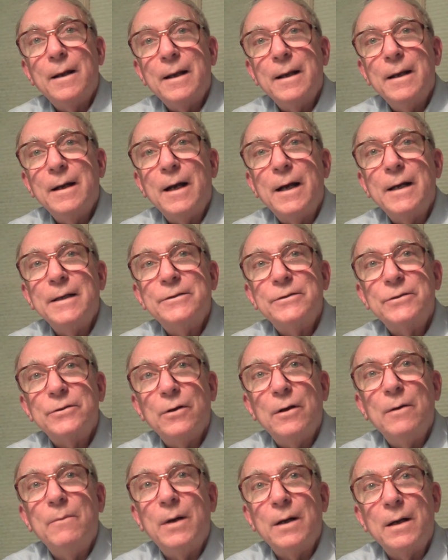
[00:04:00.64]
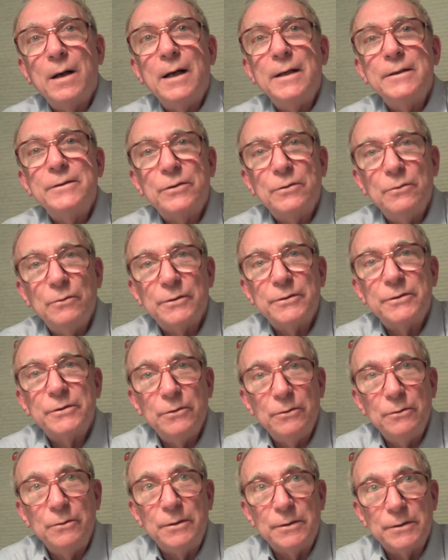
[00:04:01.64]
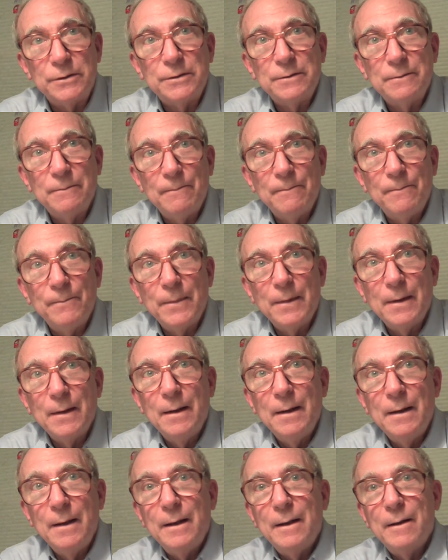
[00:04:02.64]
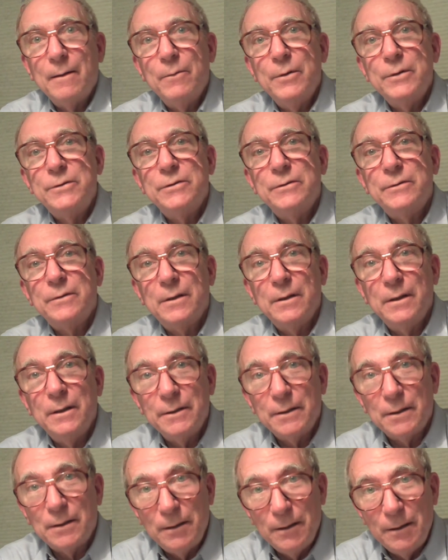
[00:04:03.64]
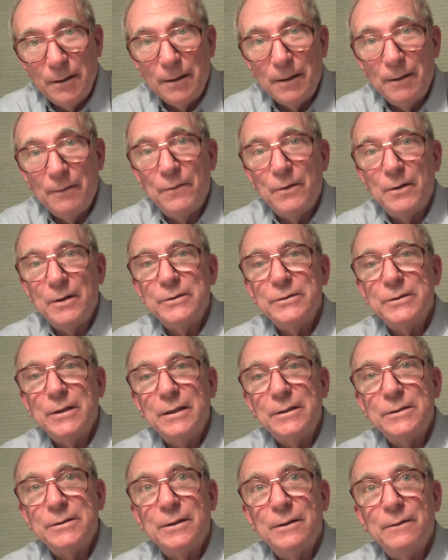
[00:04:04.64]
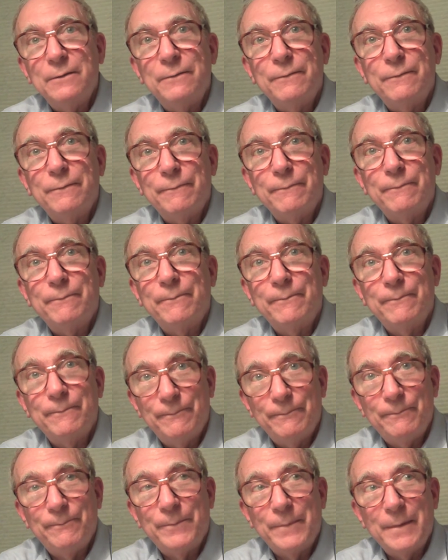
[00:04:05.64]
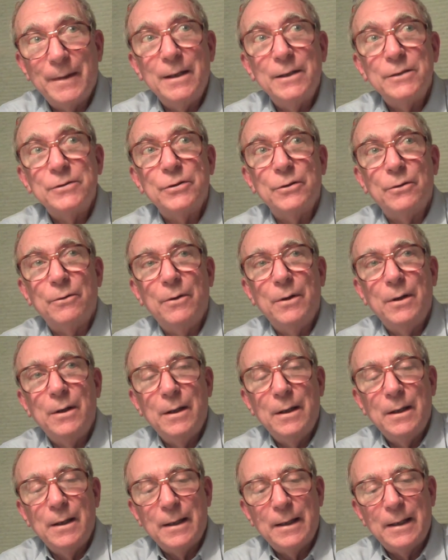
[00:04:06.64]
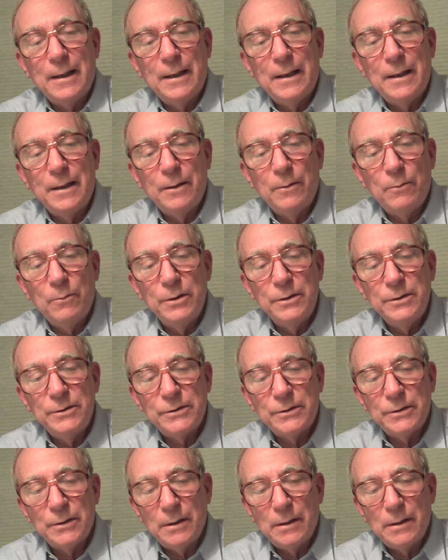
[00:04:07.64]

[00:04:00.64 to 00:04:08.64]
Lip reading: in among high school students, which is clearly a very sensitive issue, and it was